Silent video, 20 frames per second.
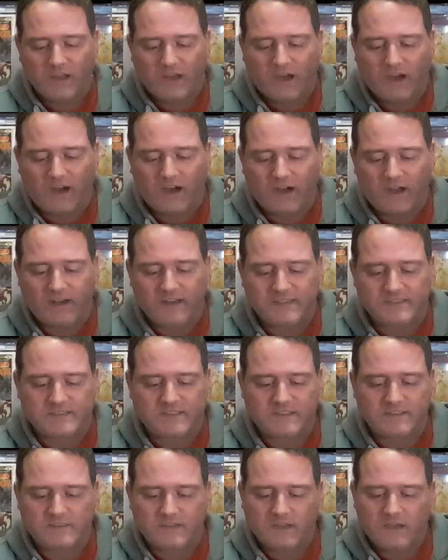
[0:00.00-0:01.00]
And he
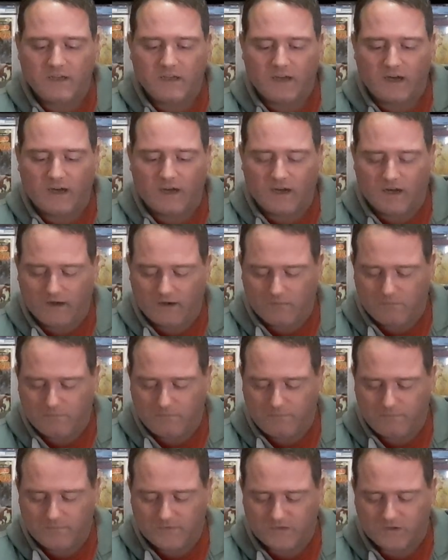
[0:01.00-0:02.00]
says,
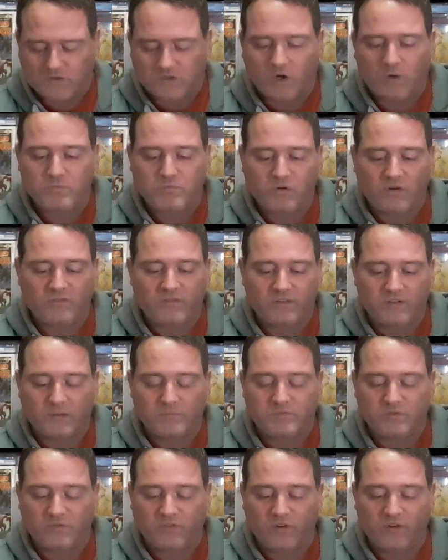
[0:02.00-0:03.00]
so Tom
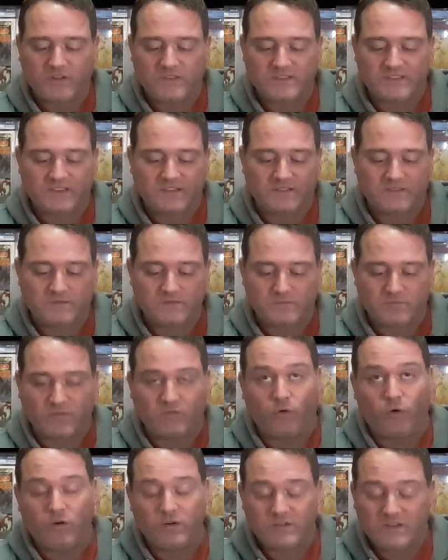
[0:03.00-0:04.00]
Brevoort said,
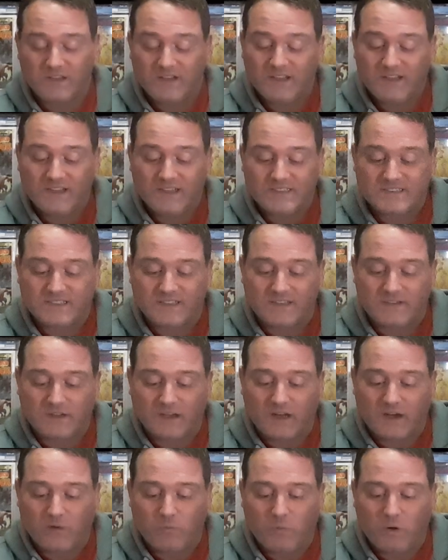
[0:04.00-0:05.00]

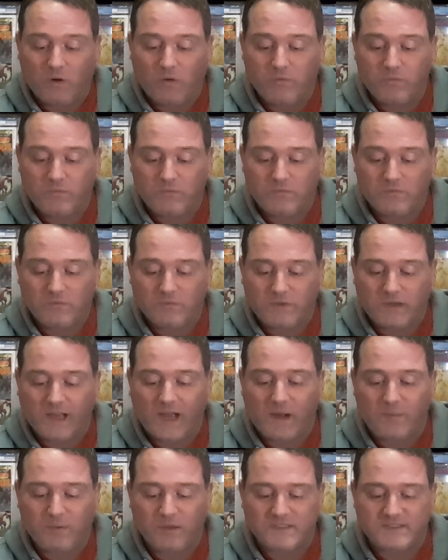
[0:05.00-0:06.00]
well, you
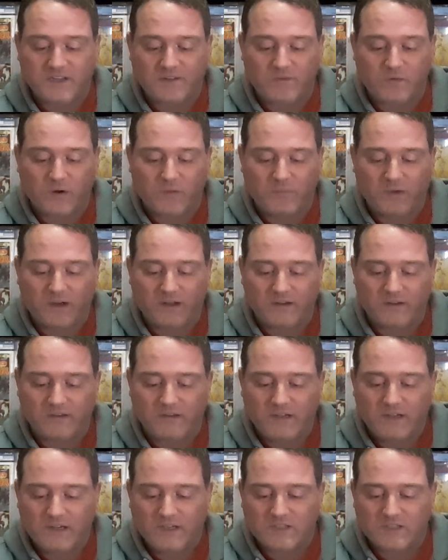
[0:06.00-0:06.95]
can't please everyone, Martin.